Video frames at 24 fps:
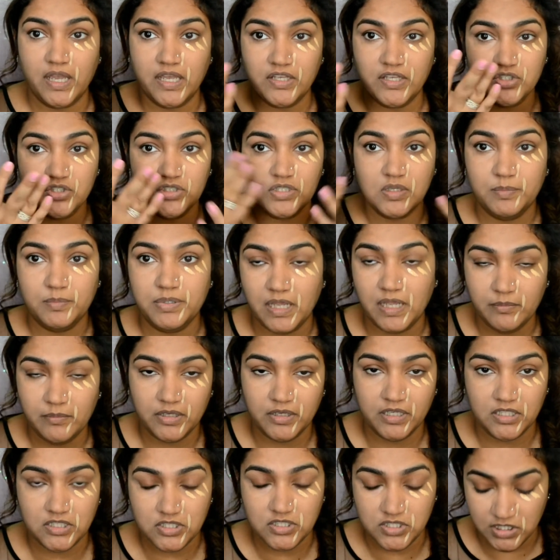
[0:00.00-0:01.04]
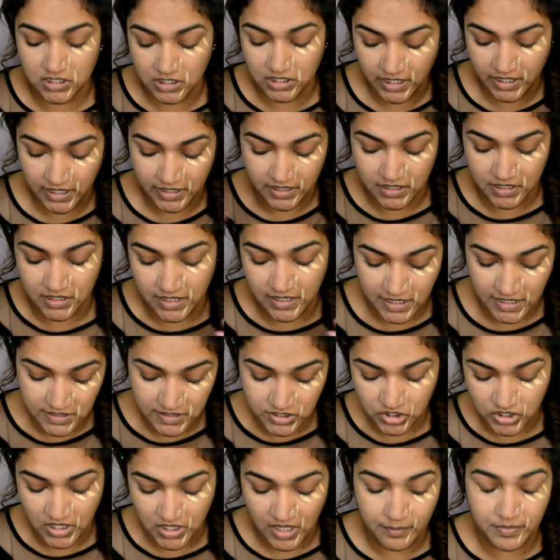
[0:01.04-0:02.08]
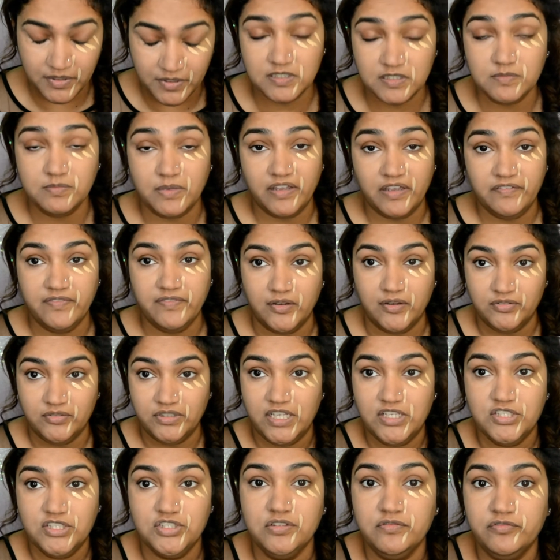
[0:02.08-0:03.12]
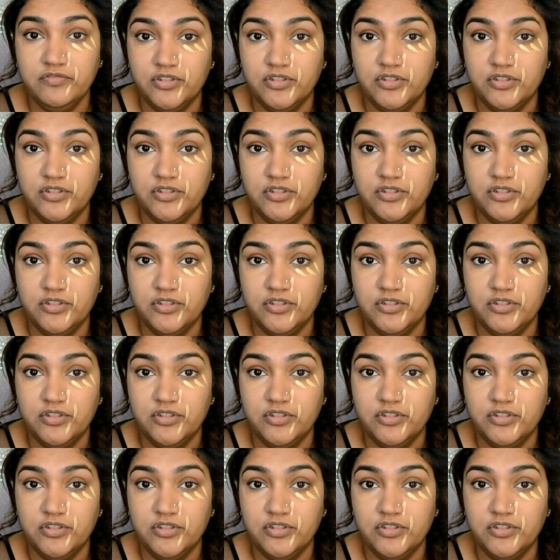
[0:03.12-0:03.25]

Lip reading: I just apply my concealer and the next step is my foundation.